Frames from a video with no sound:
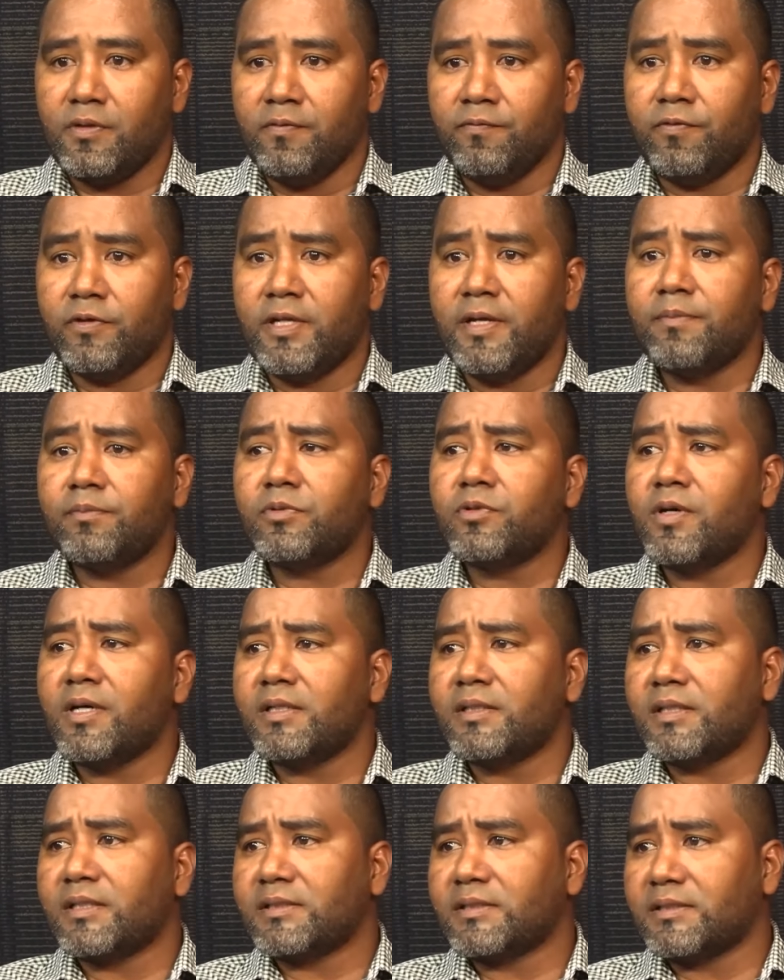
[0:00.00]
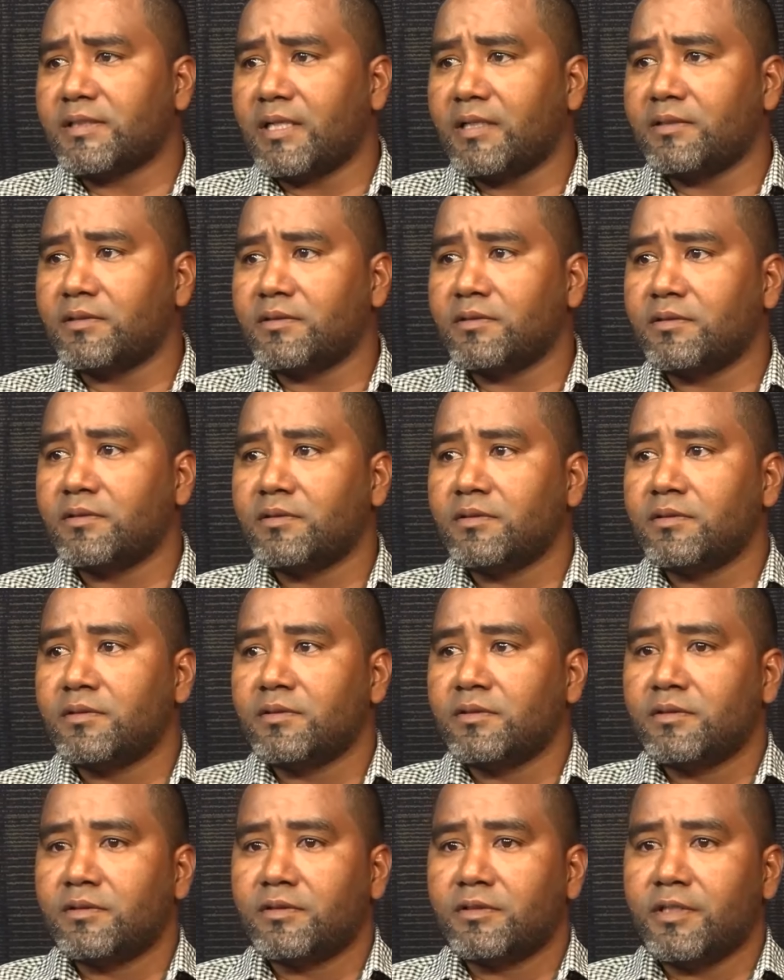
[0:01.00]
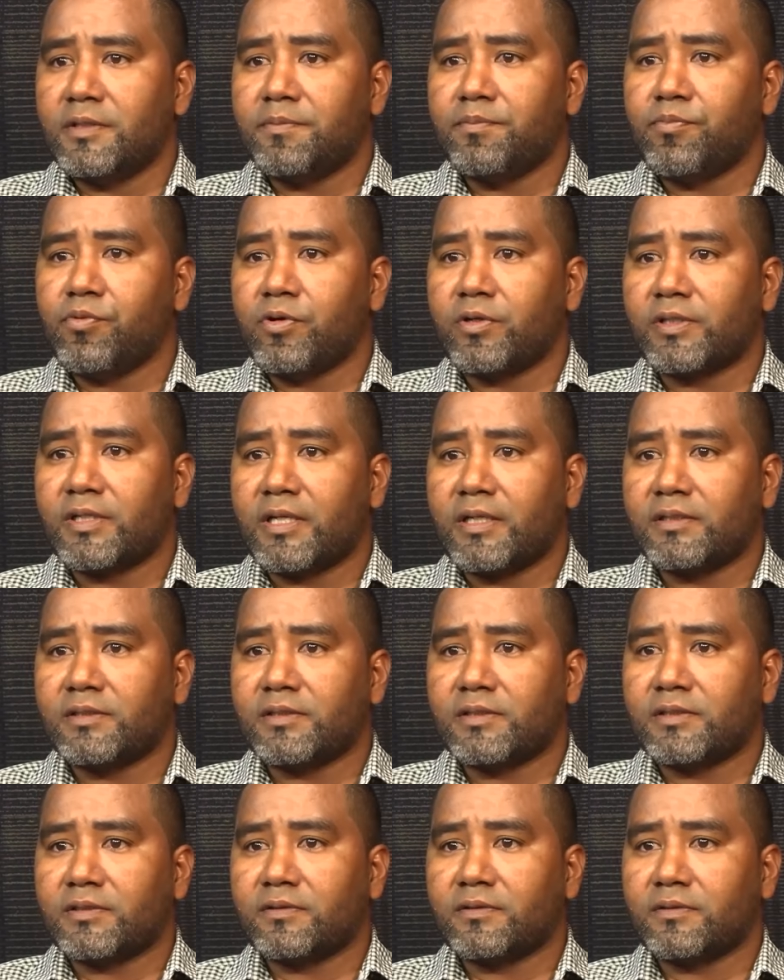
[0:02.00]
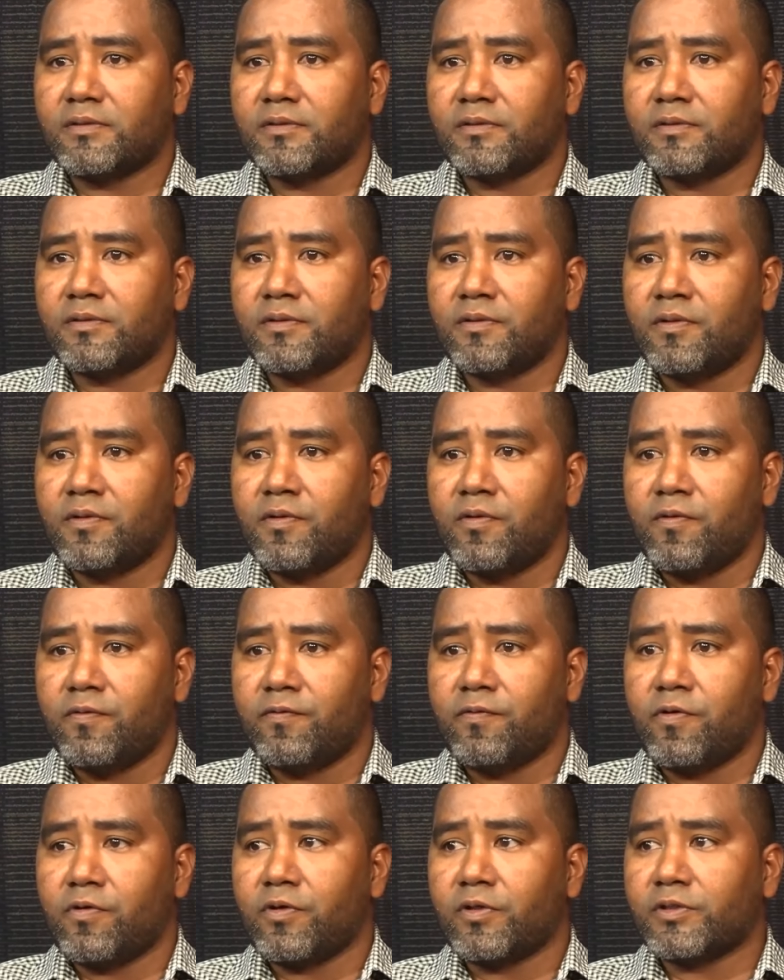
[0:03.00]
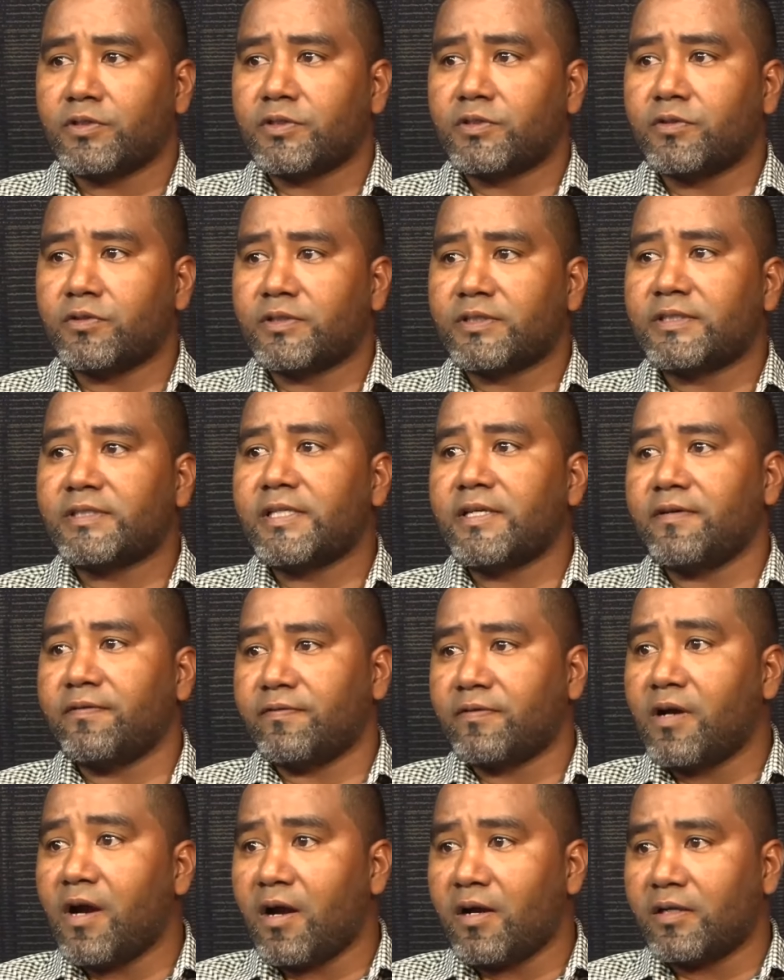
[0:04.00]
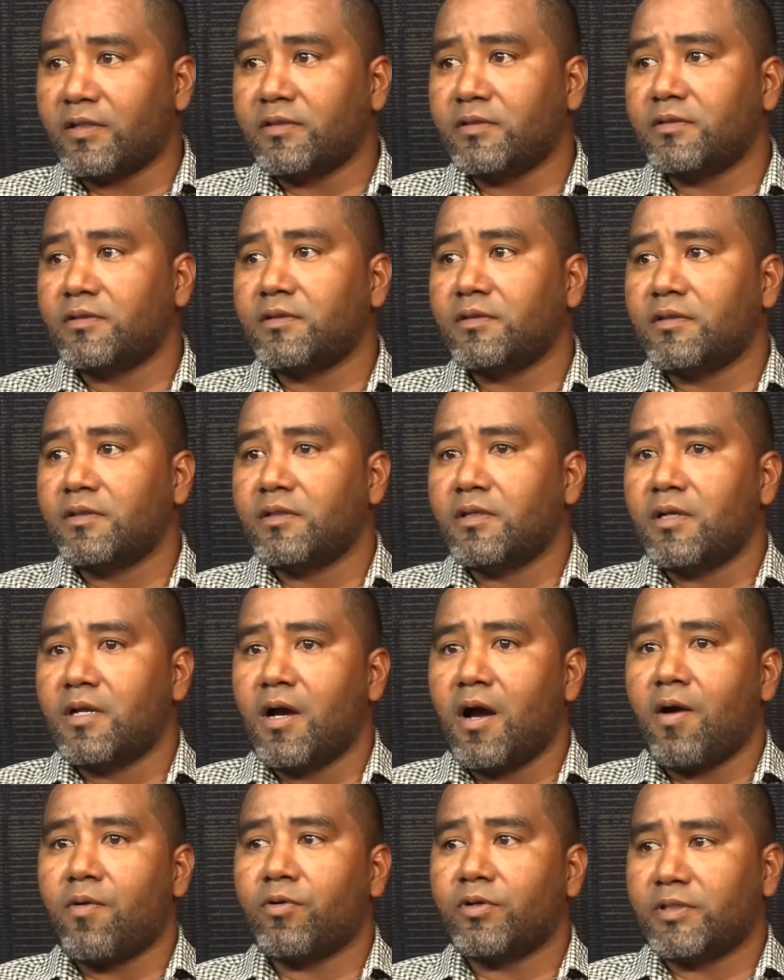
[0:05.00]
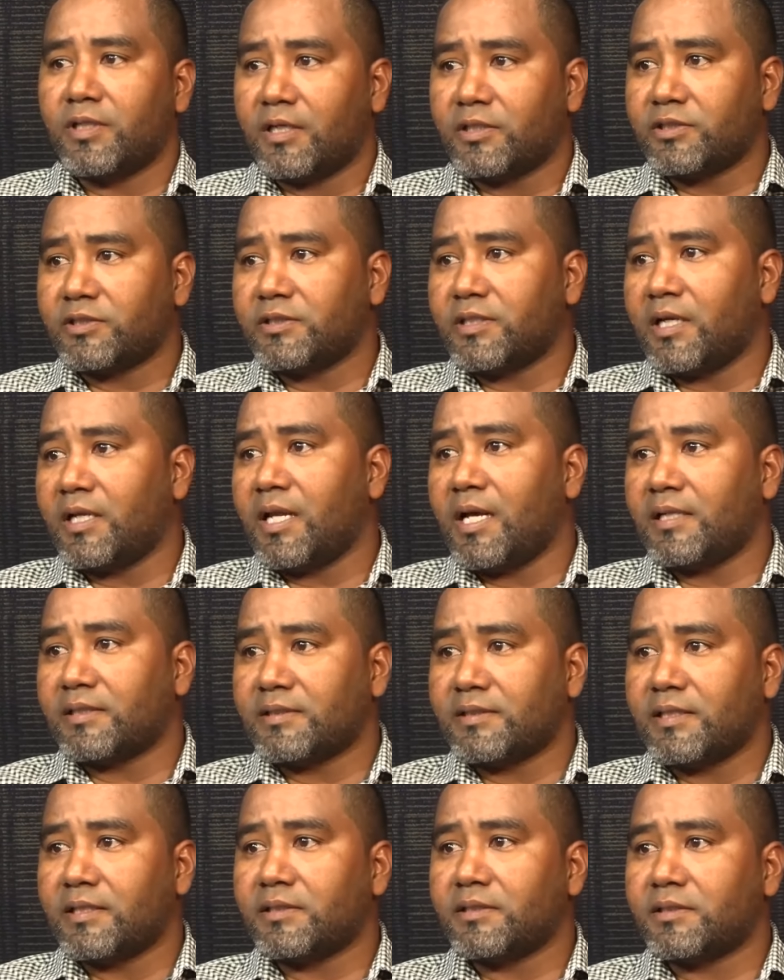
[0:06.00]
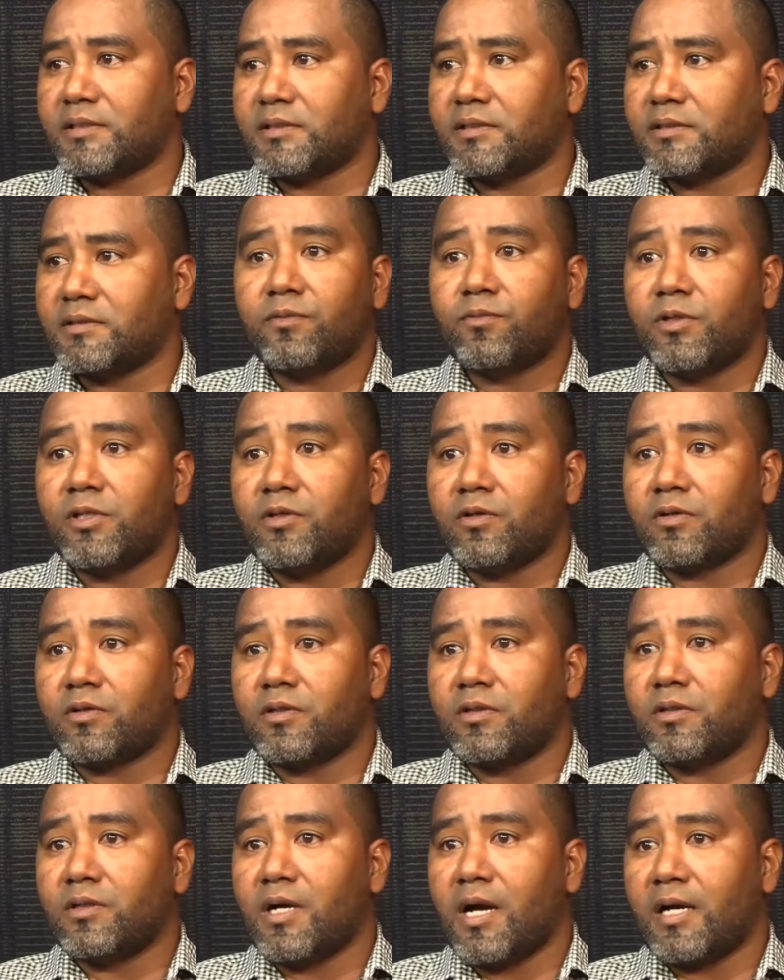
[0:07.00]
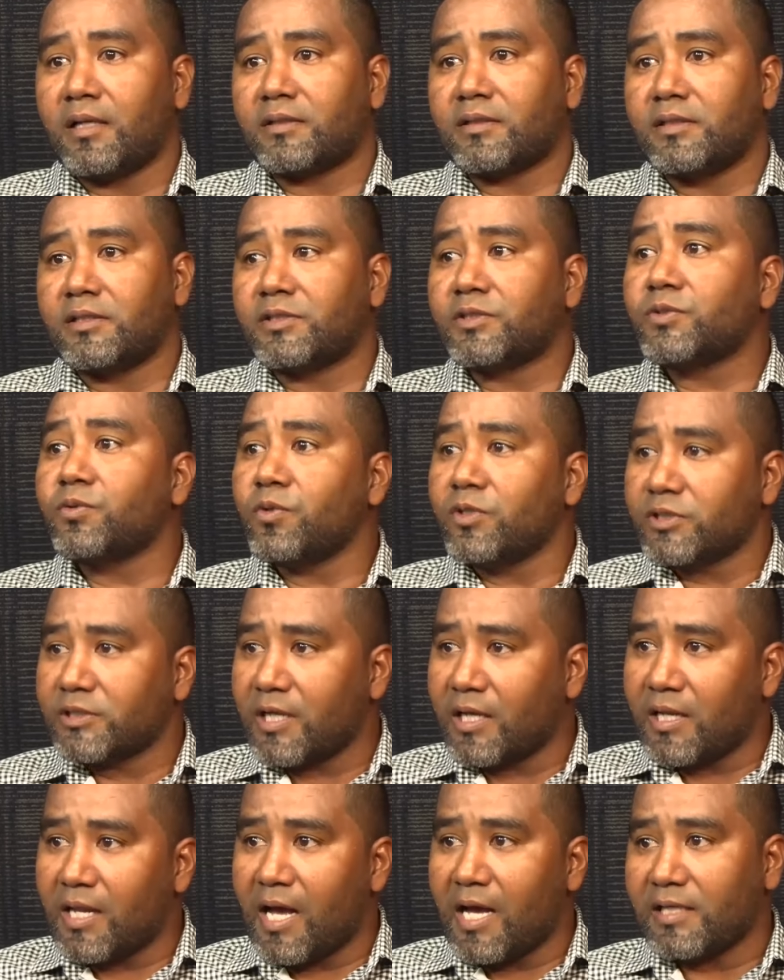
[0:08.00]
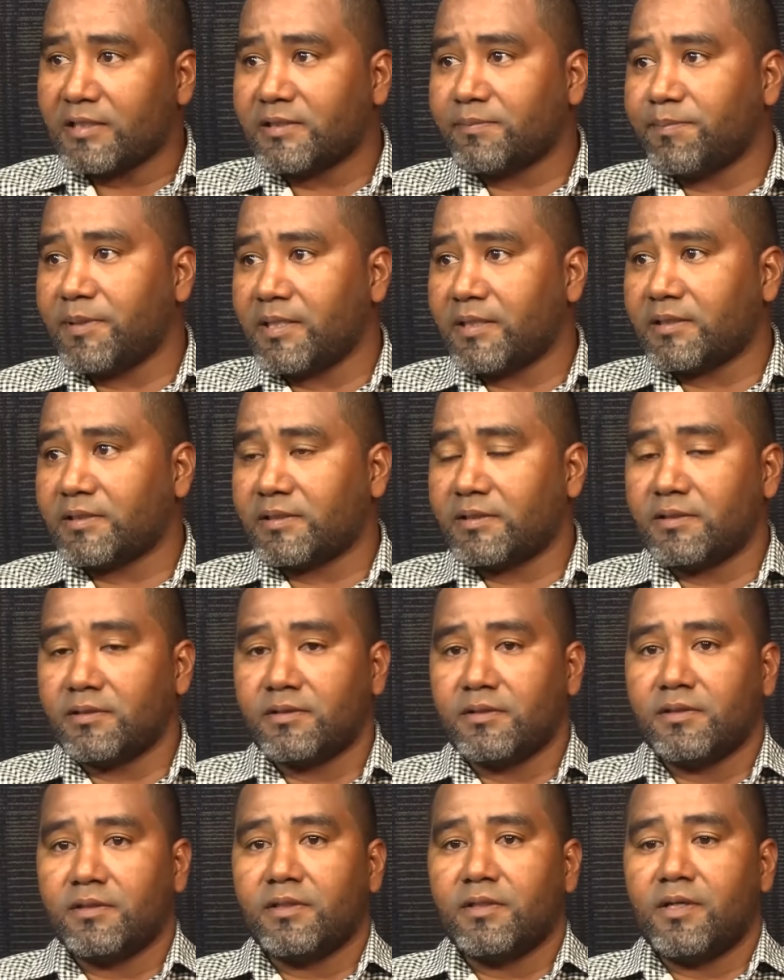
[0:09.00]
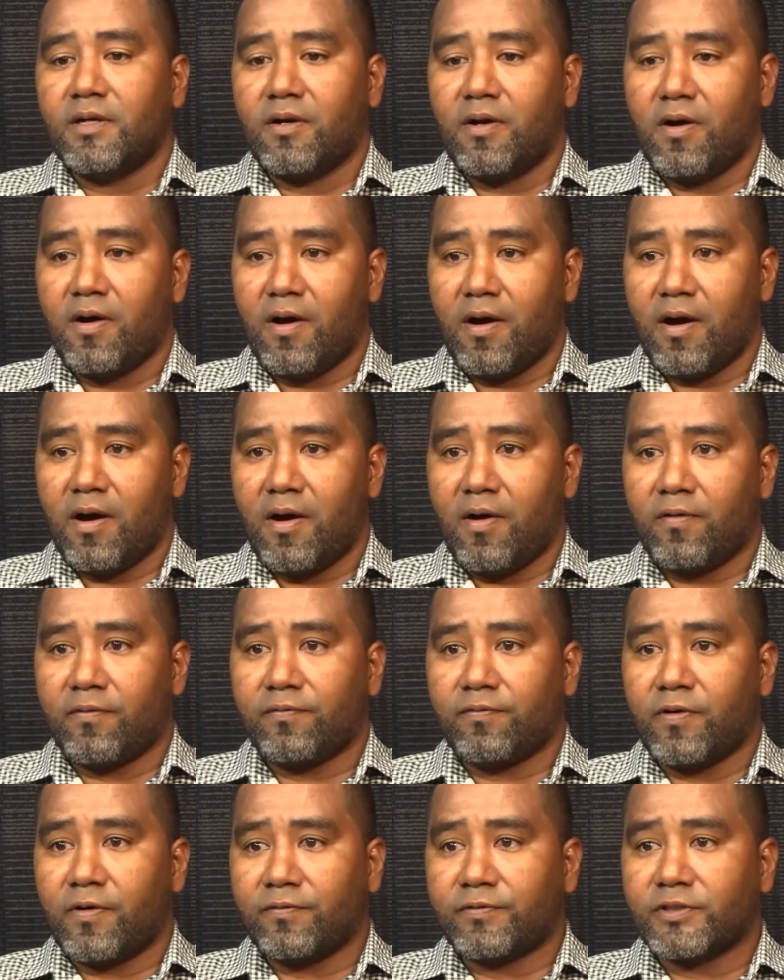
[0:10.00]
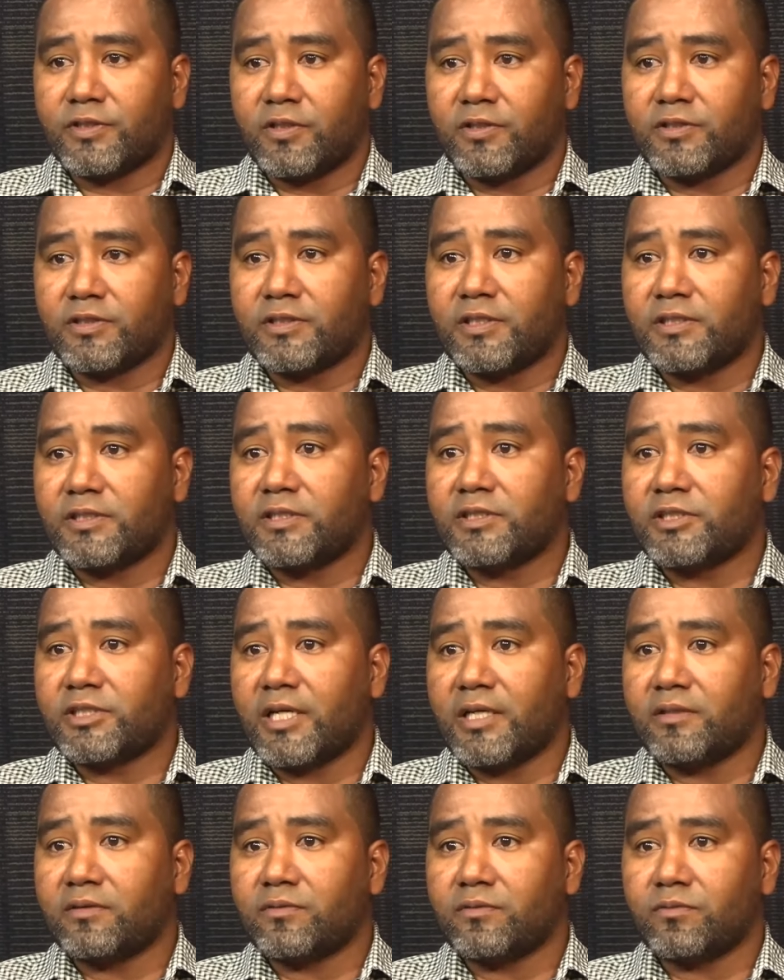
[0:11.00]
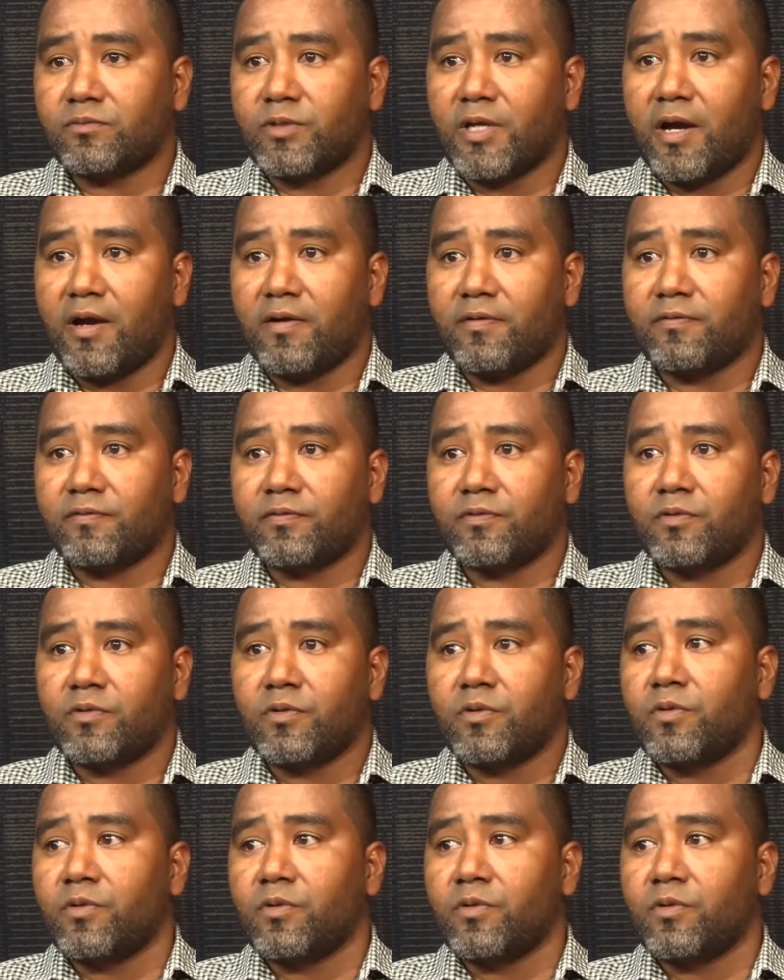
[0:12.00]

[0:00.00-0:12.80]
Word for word: for them to understand the importance for us to safeguard our national assets. When we look at the social aspects of such decision, we have